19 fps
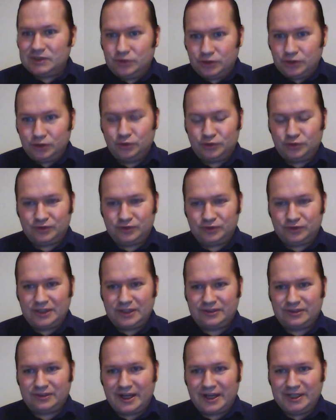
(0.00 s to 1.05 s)
Jews
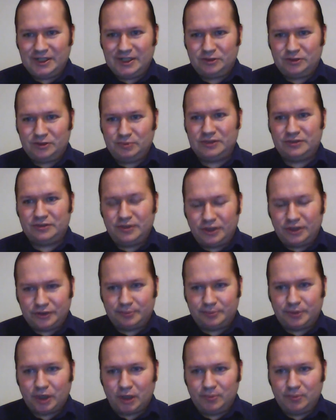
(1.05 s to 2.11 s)
and Zionism is not
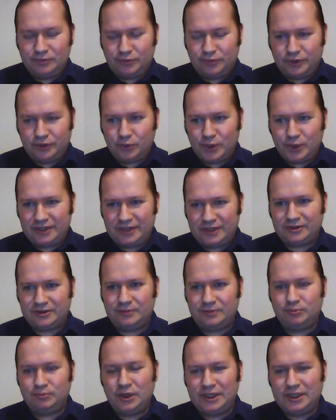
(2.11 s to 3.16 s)
a problem for the
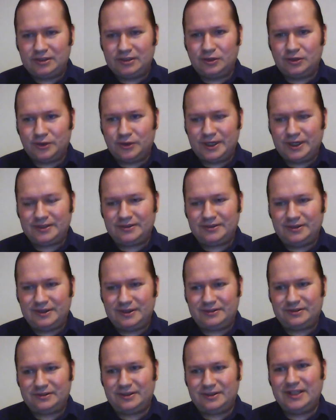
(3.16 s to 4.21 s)
West. Political
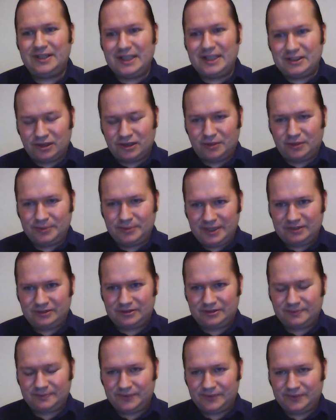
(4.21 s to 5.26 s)
correctness and Islam
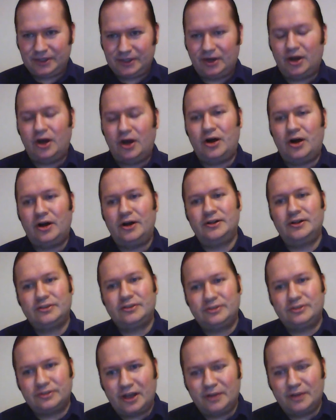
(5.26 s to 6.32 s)
is. There are
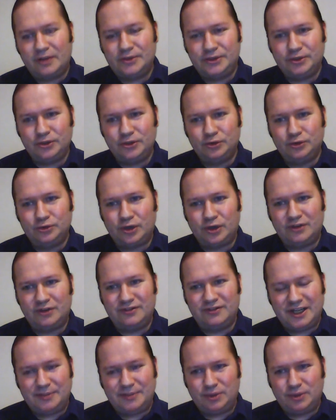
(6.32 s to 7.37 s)
some Jews who are
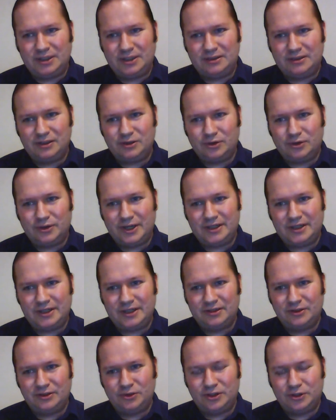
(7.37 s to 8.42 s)
very politically
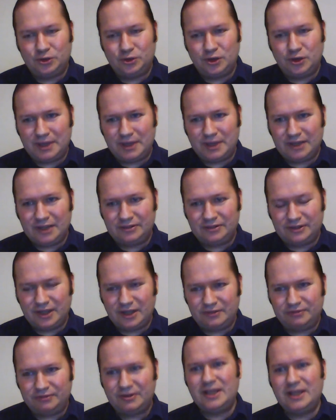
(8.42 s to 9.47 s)
correct and who are doing bad
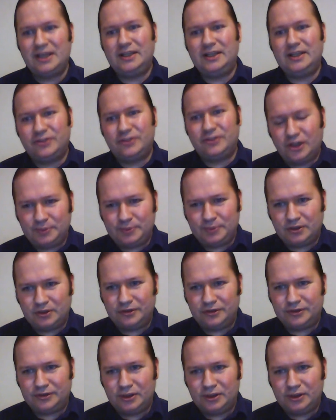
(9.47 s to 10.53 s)
stuff. It's not
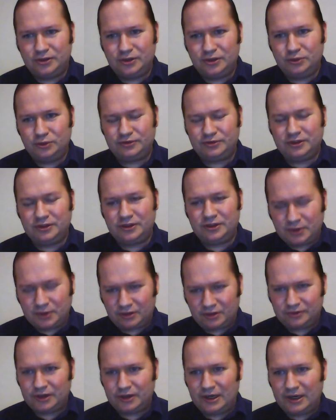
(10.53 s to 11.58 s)
because they are Jews, it's
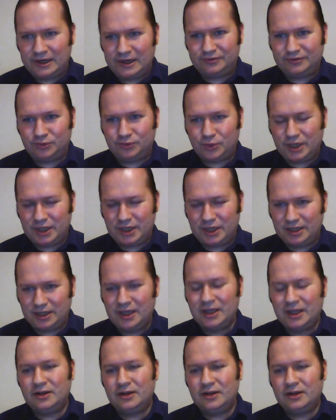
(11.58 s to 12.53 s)
because they are left wing.